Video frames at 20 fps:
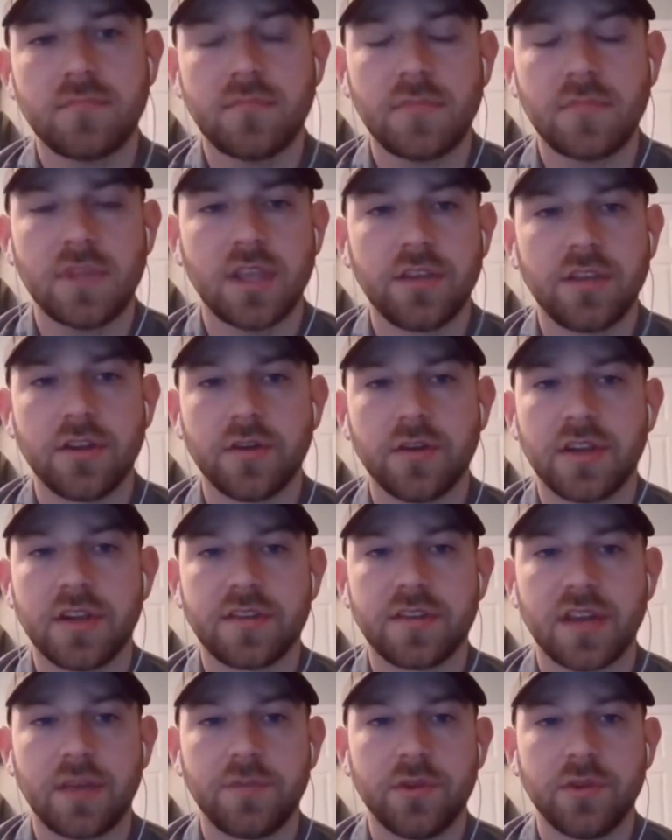and, you know,
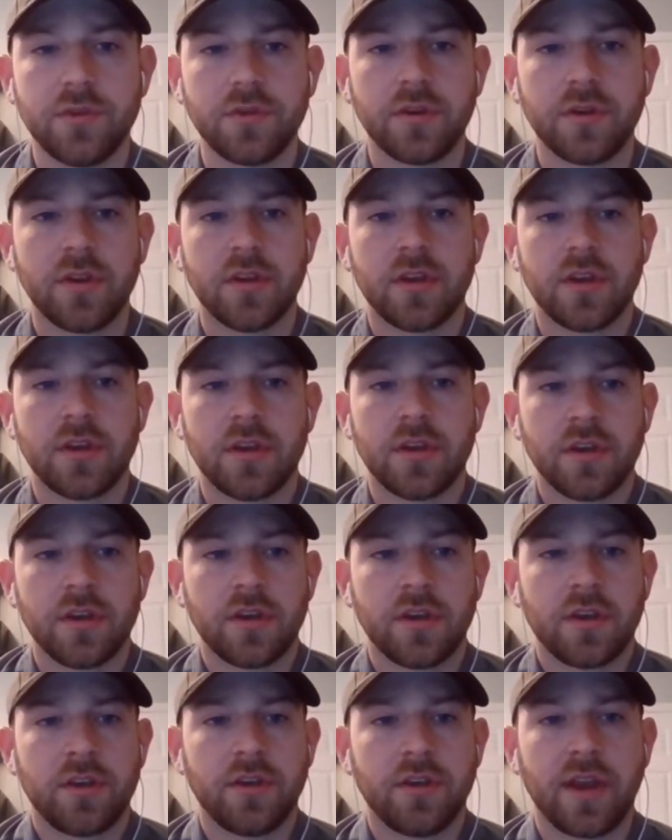anytime you're
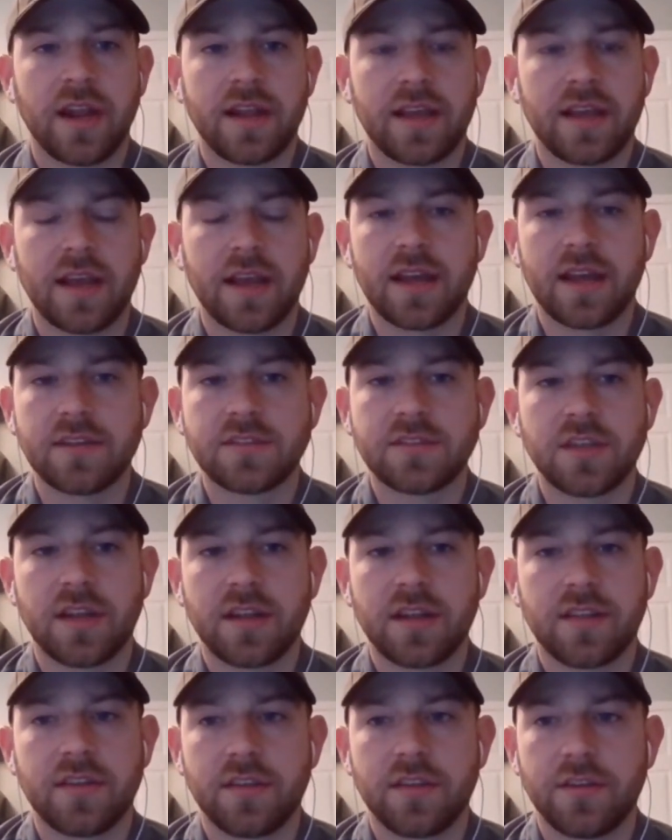adding on to
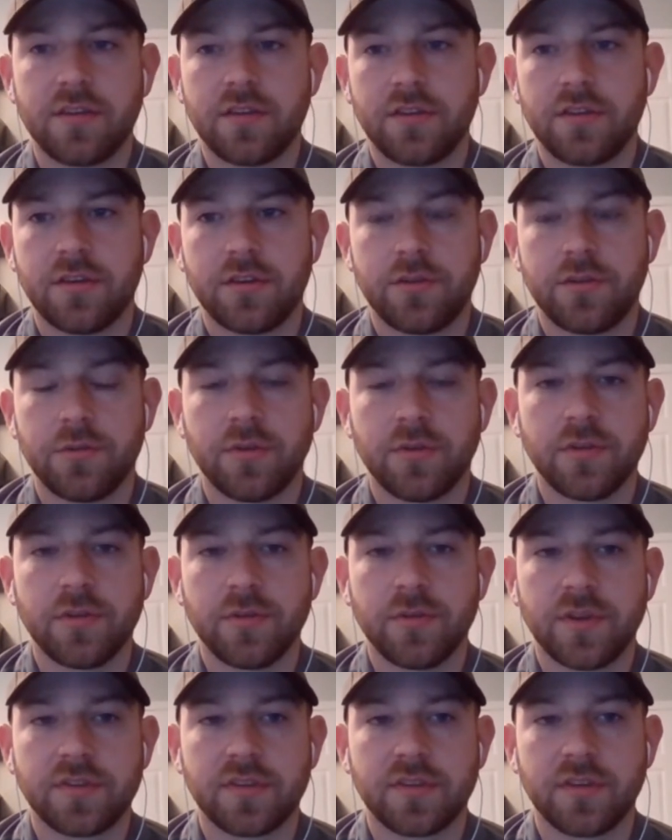anything, you know, you run the
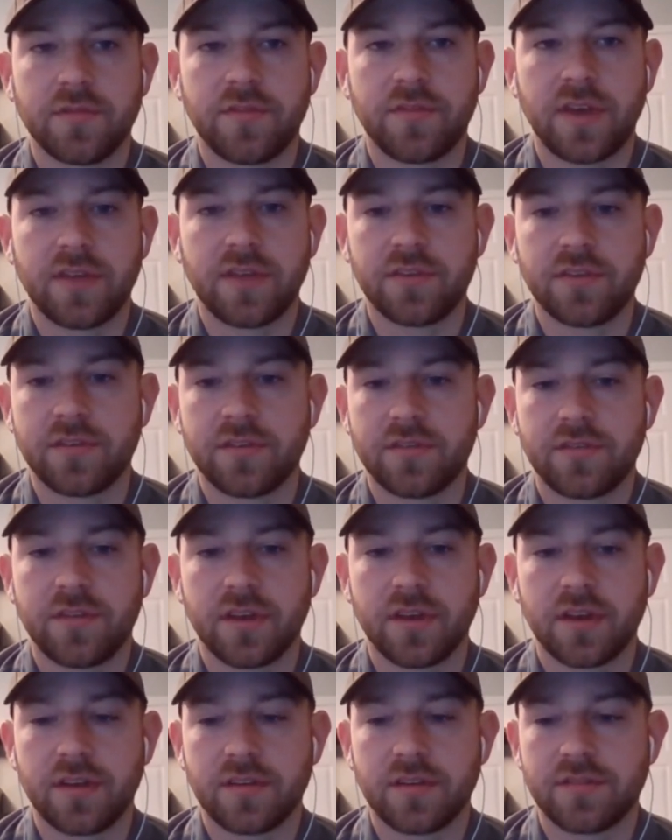risk of having
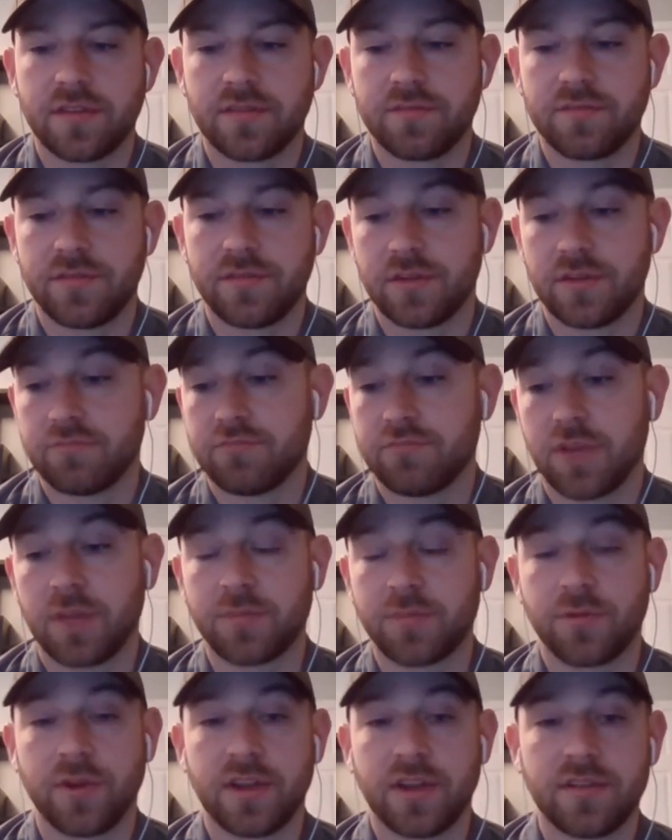to you know,
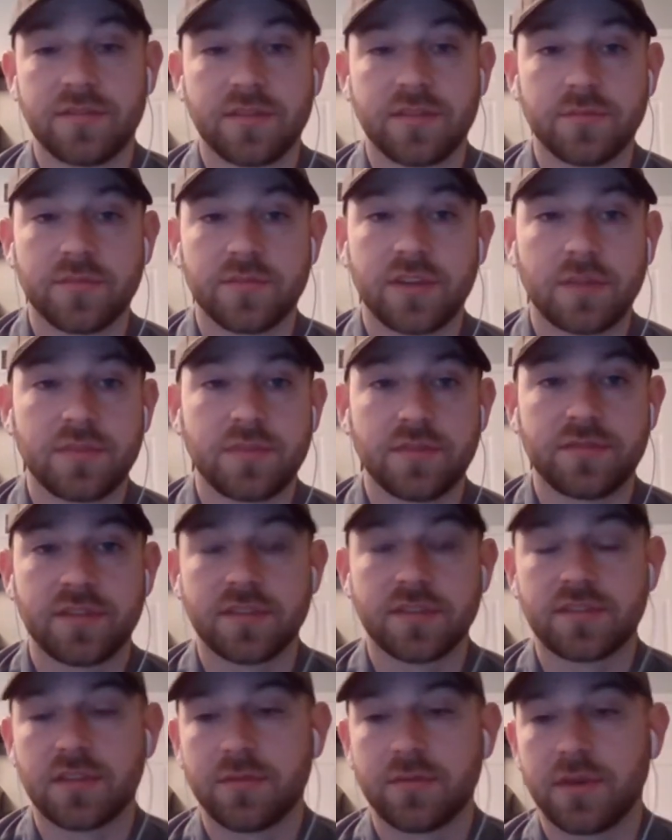upgrade some types of
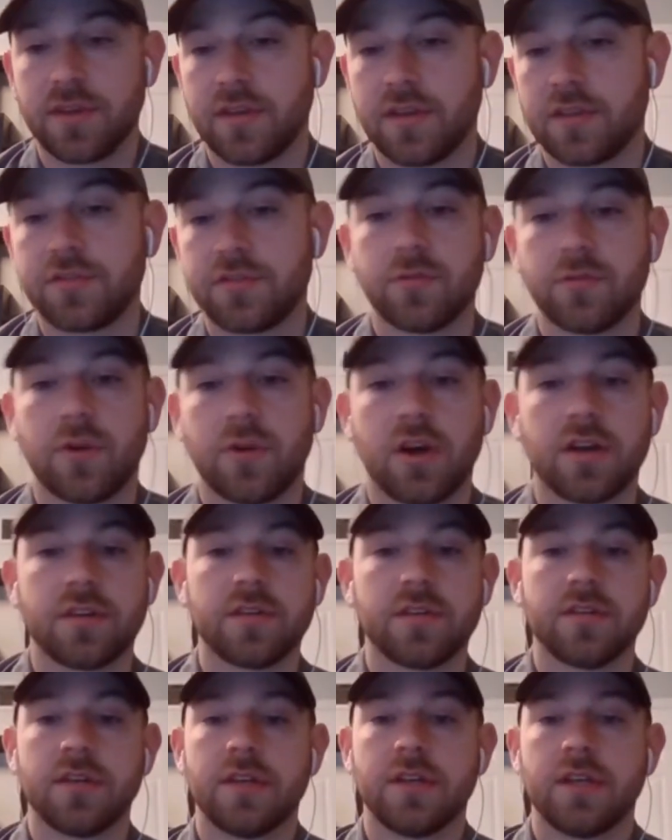system, whether that's your
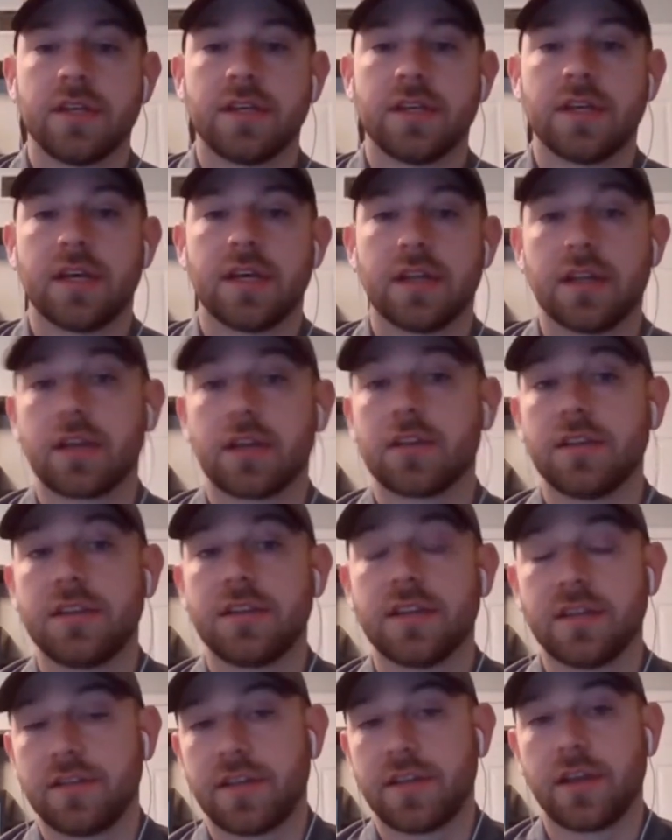water Luckily,
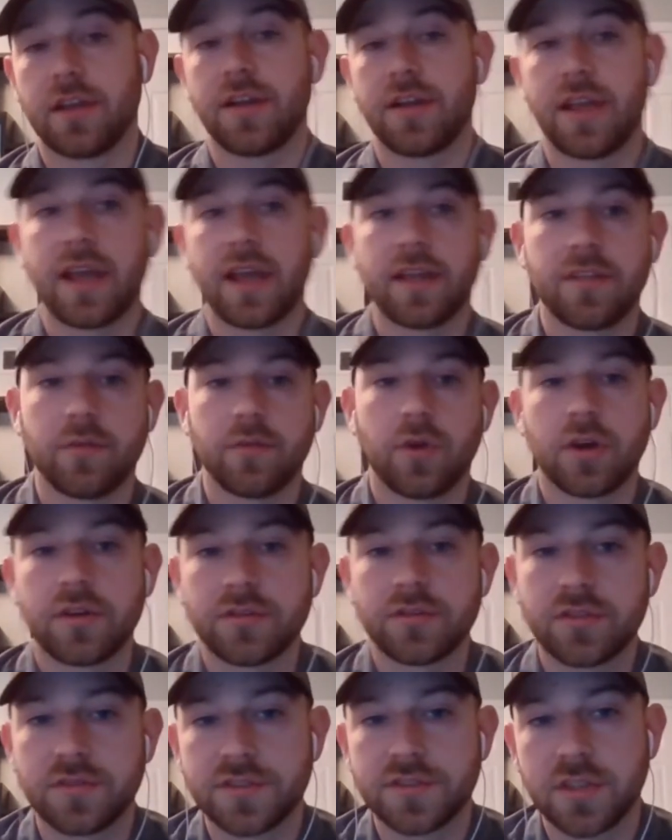they already had the
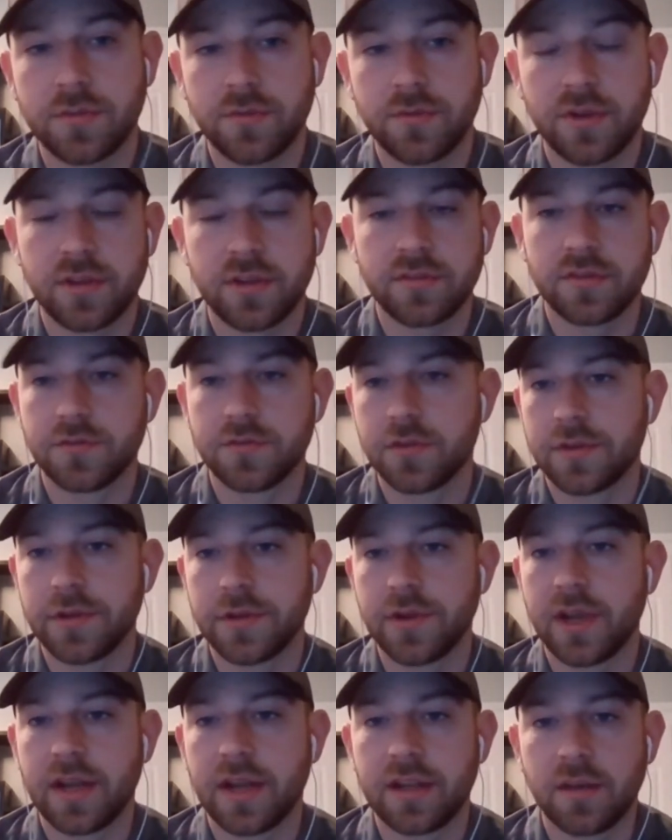water service upgrades, even though
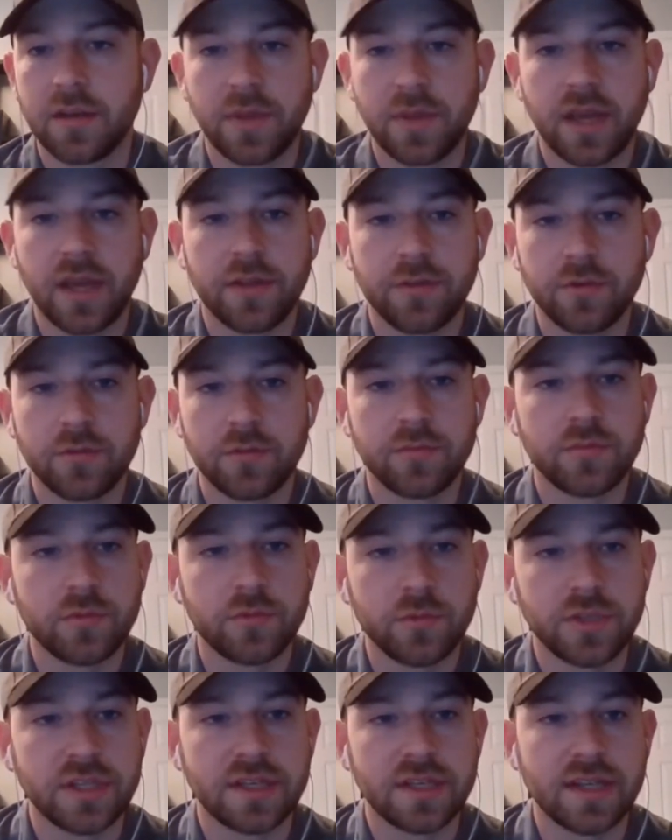they were adding a bathroom.
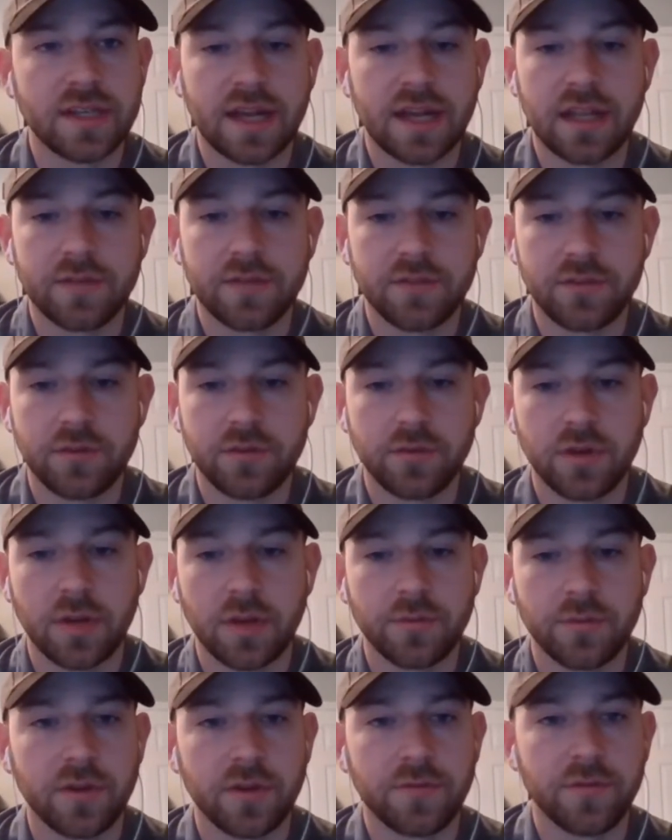We did not have to do an
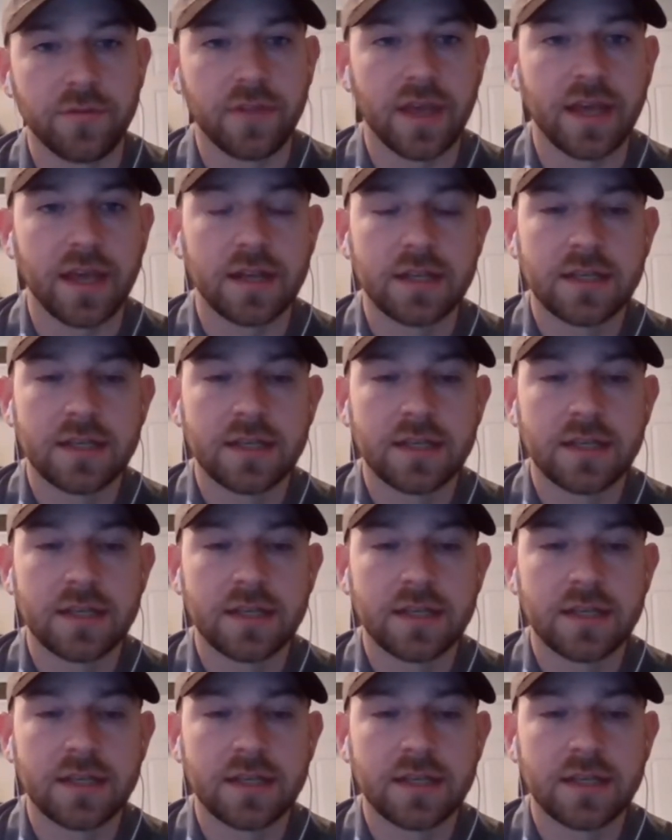upgrade for that.